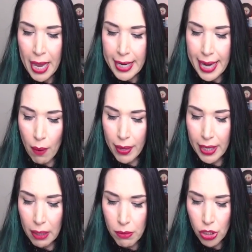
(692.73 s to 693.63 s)
Now, when it
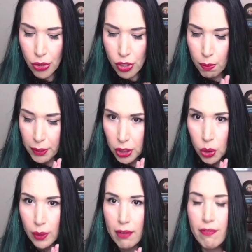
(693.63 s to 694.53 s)
comes to your
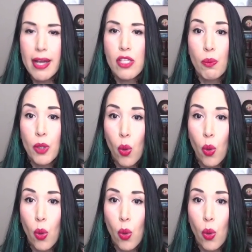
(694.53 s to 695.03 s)
spiritual advice from the